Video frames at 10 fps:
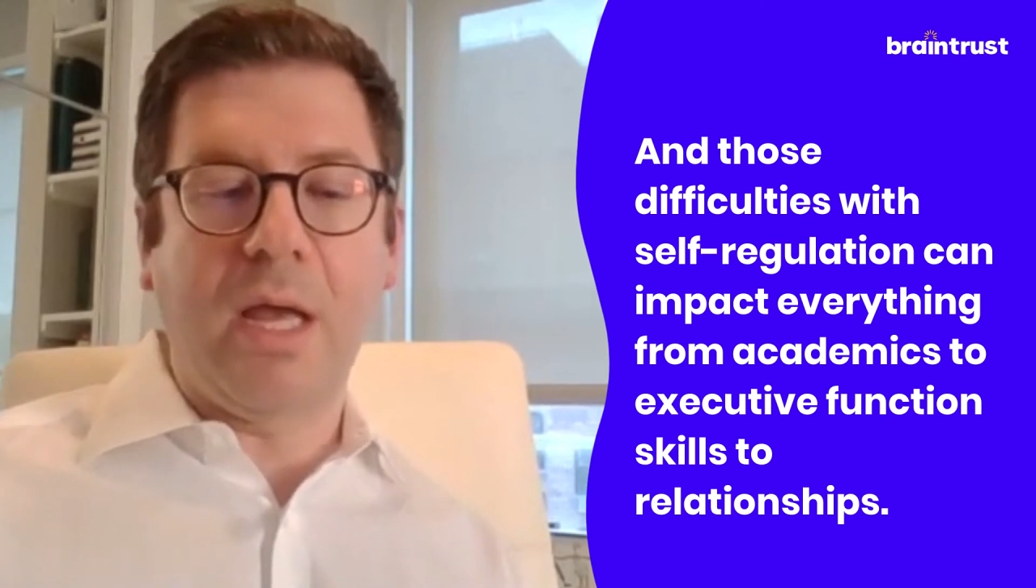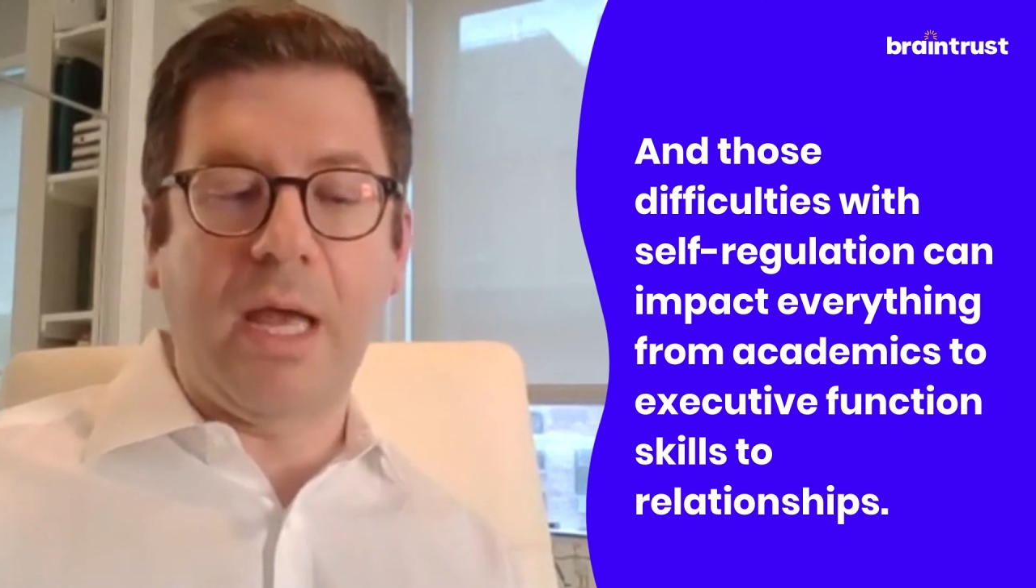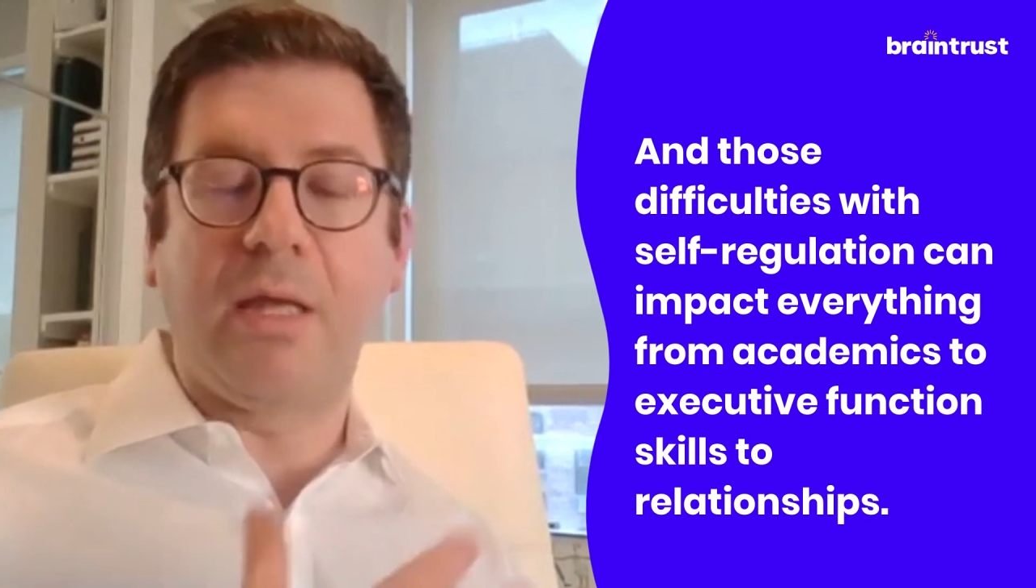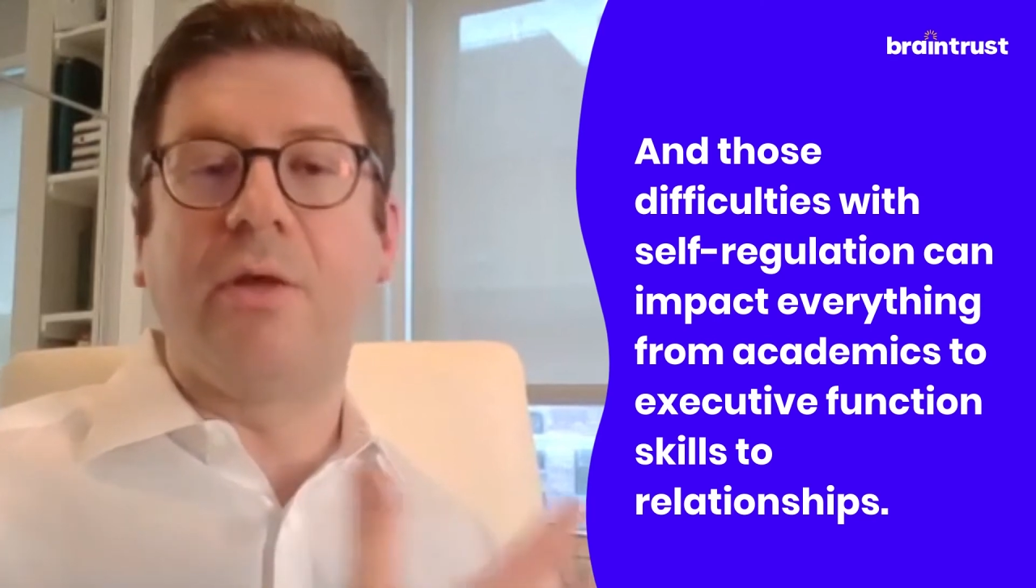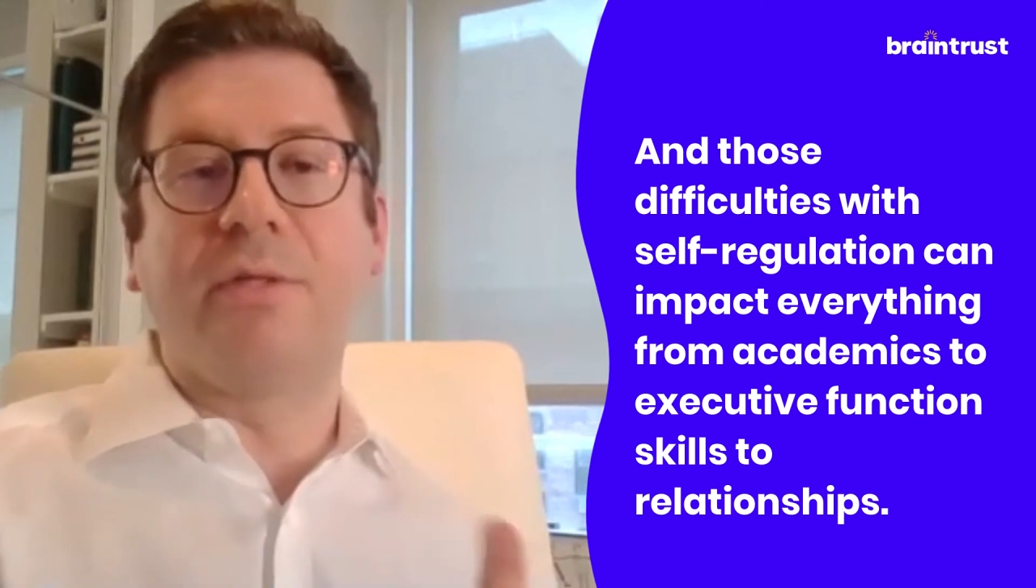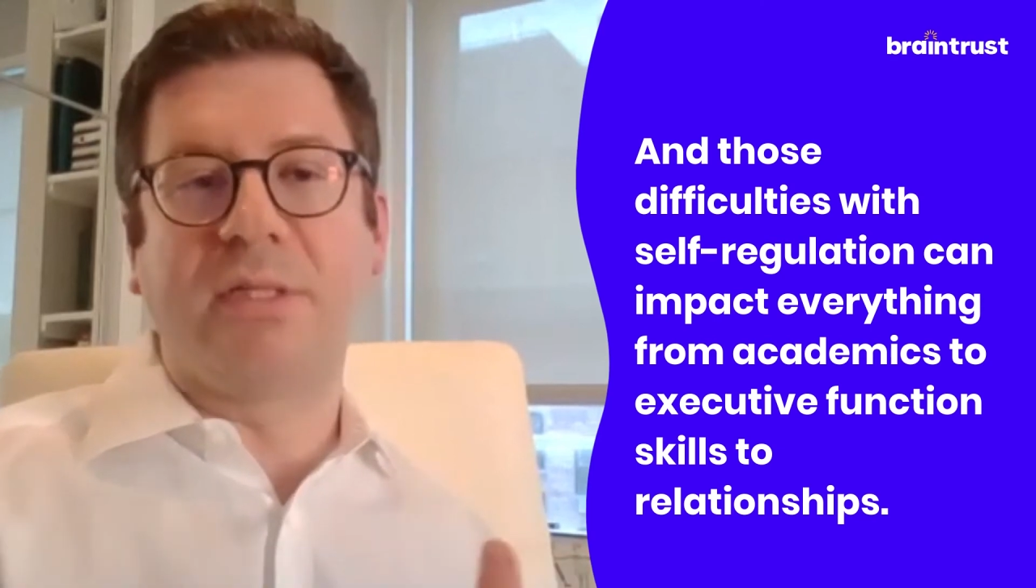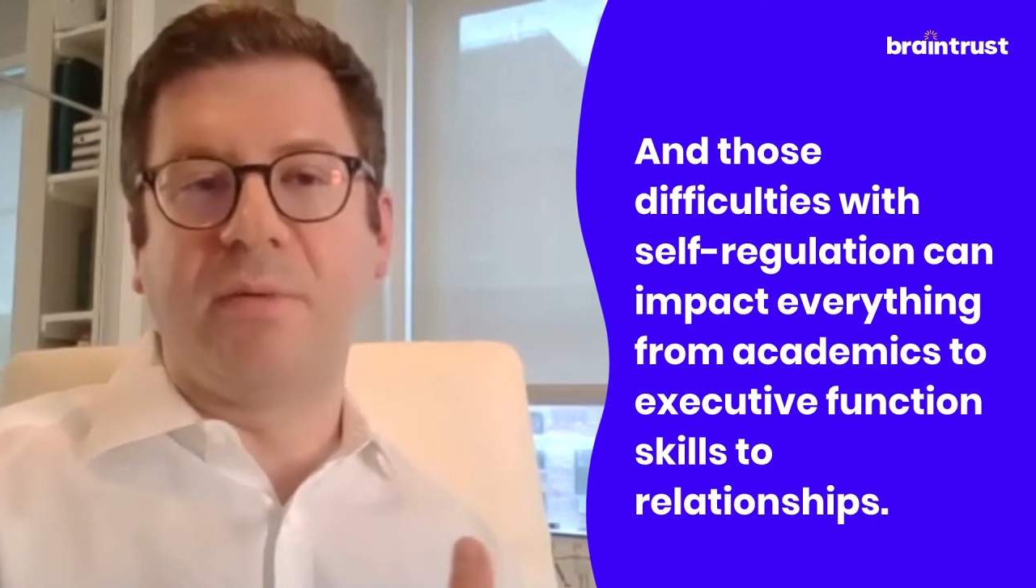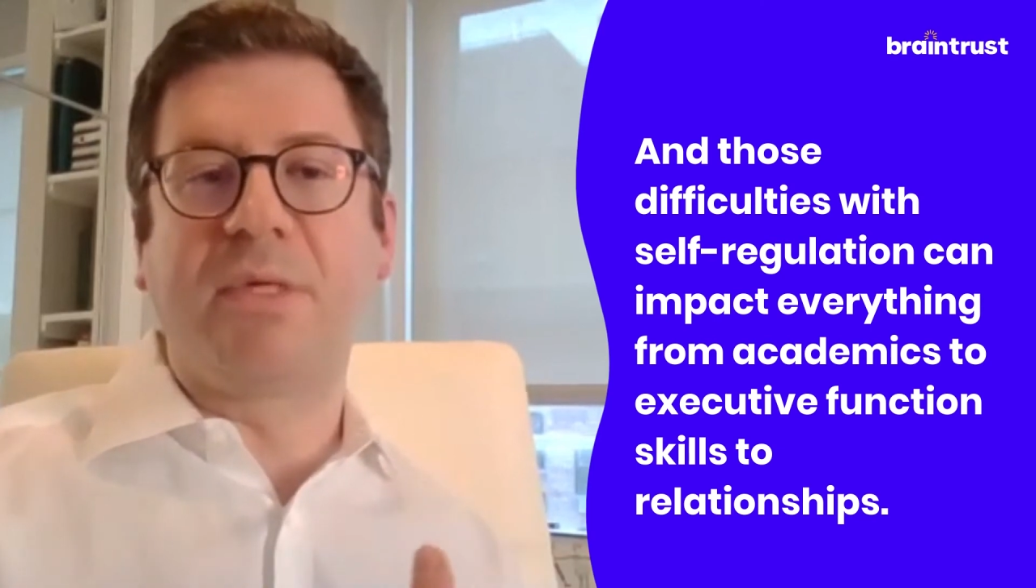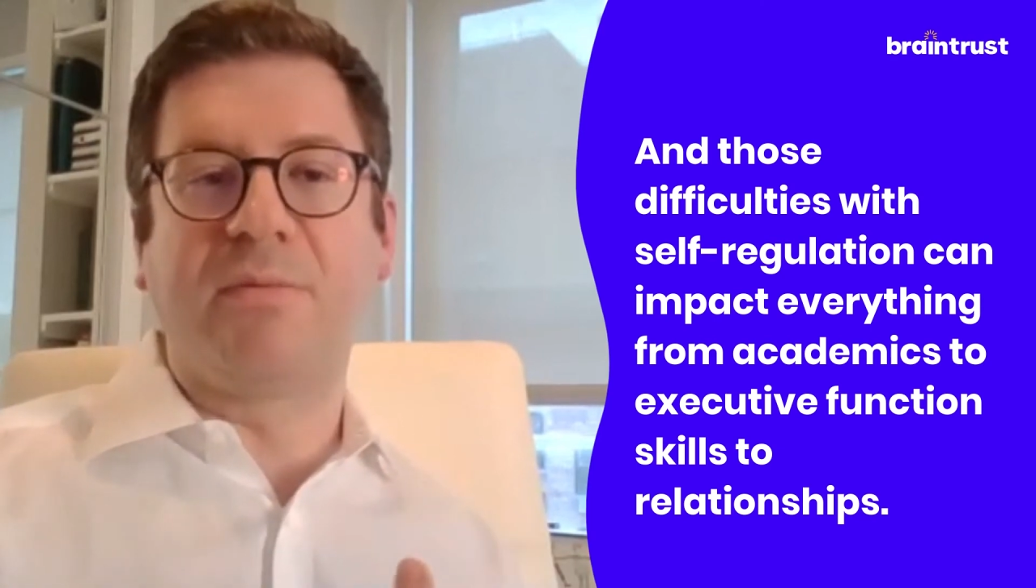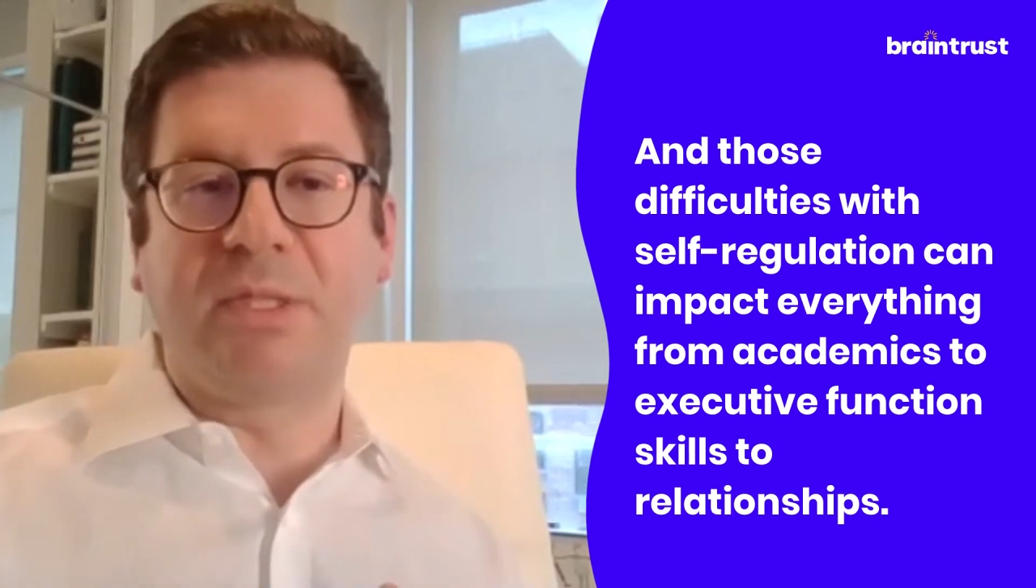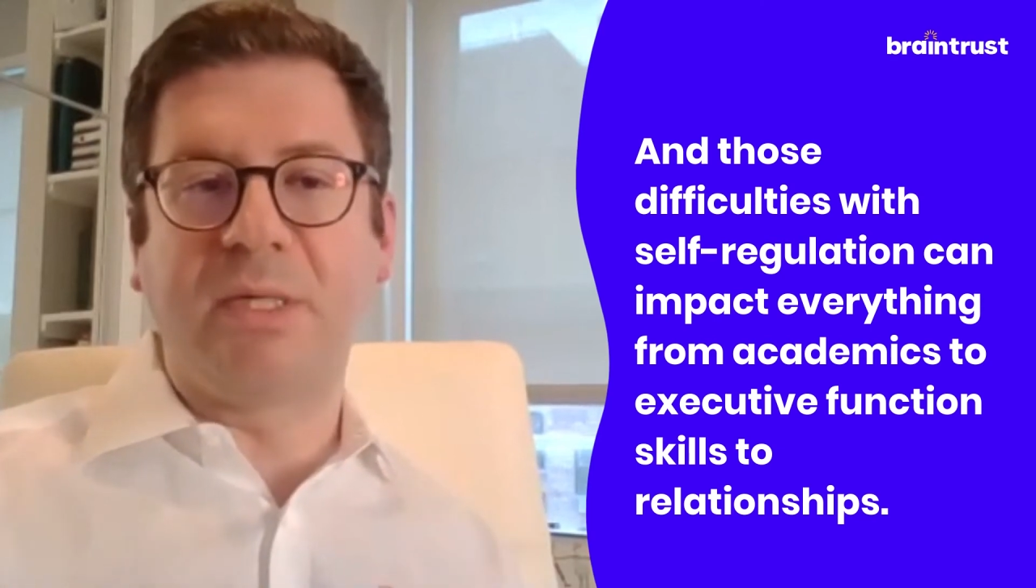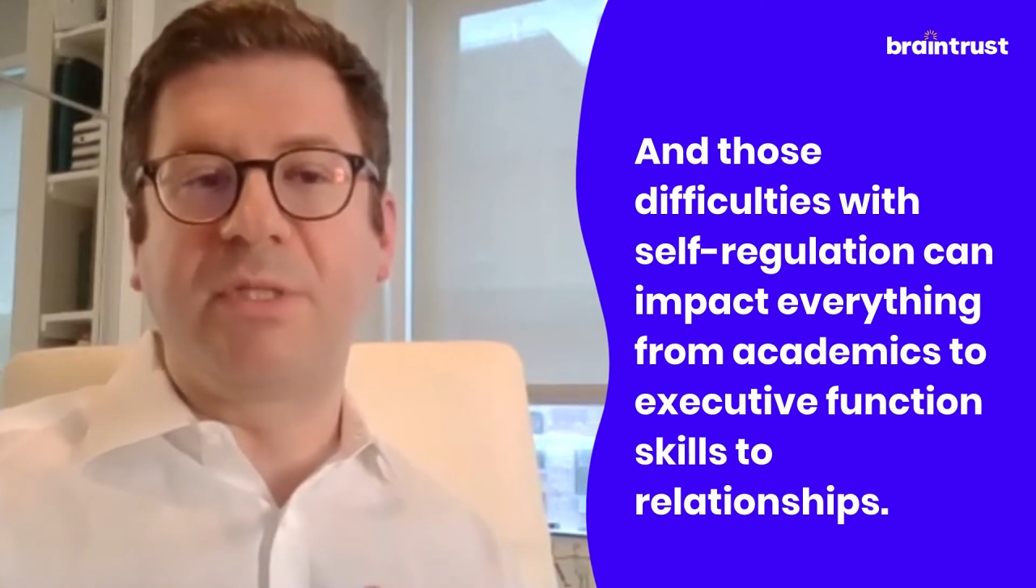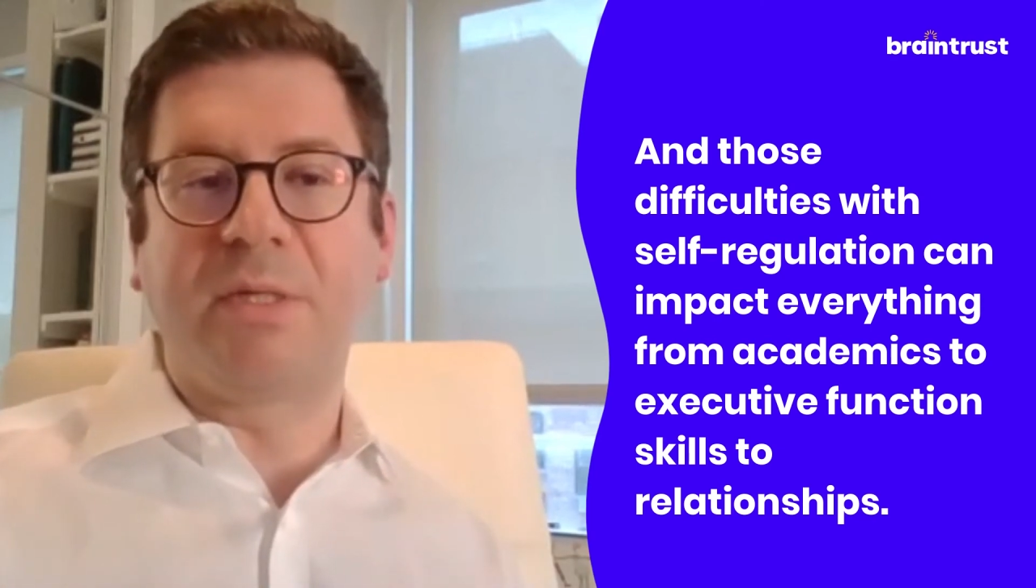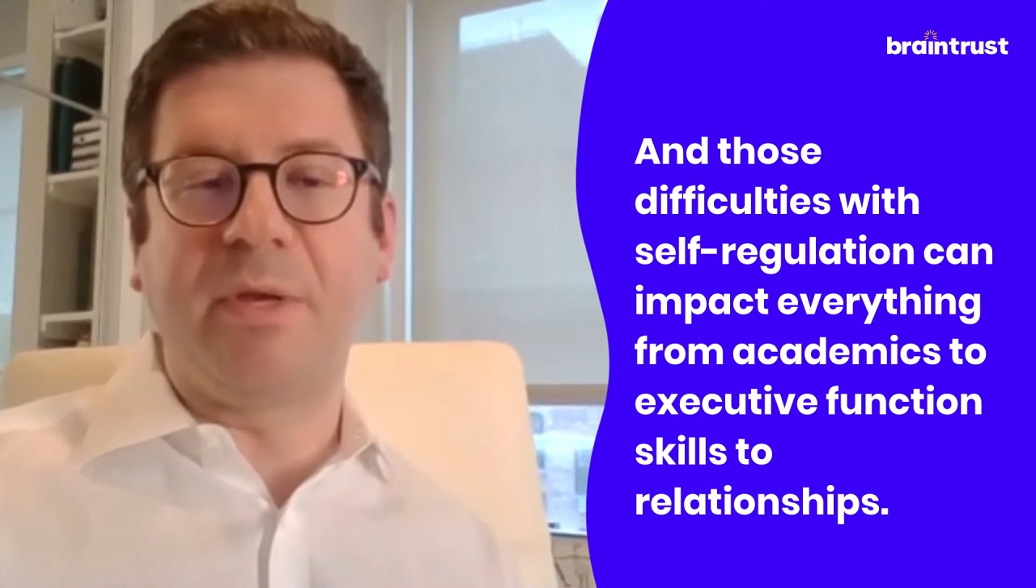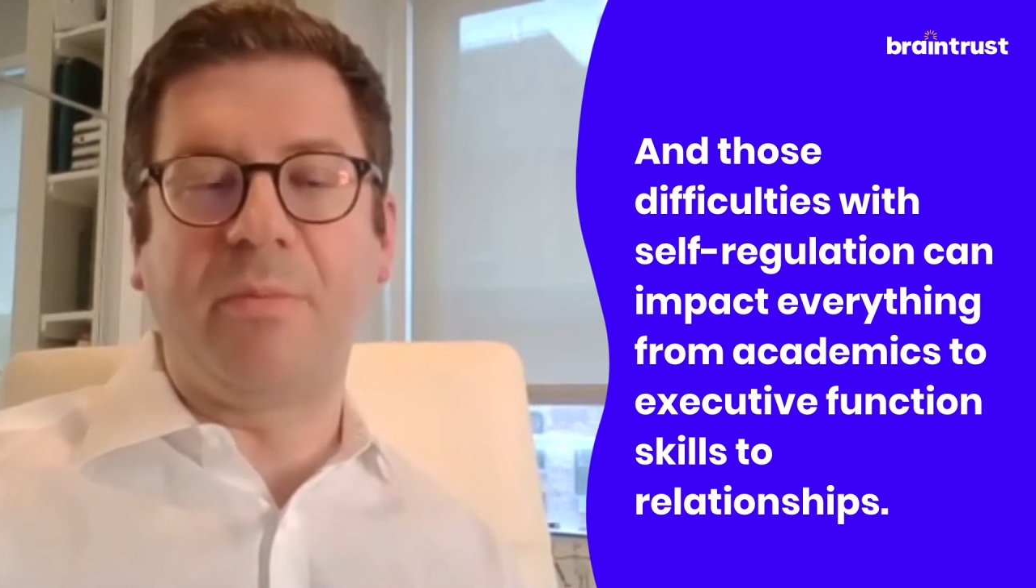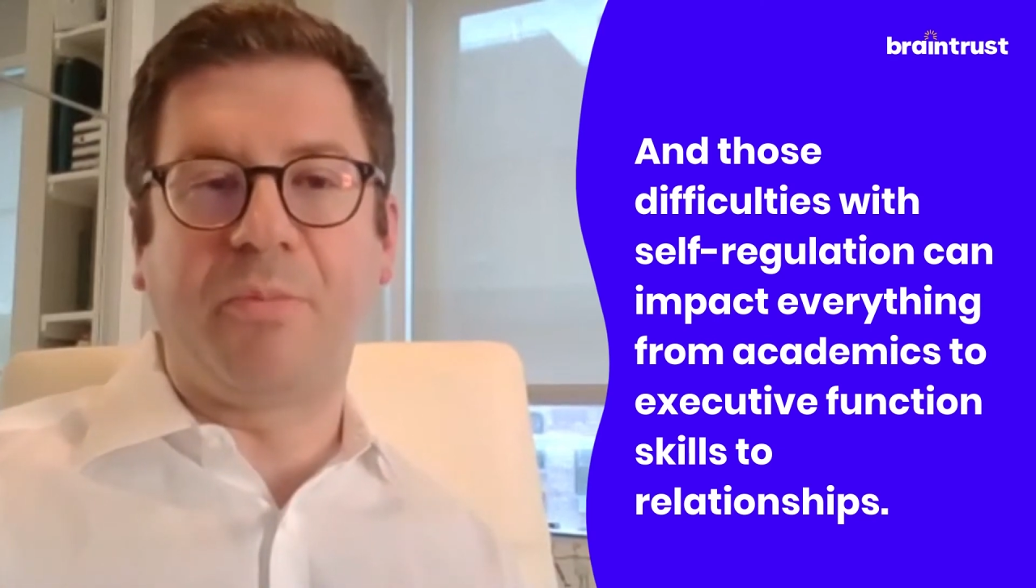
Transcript: and those symptoms seems to be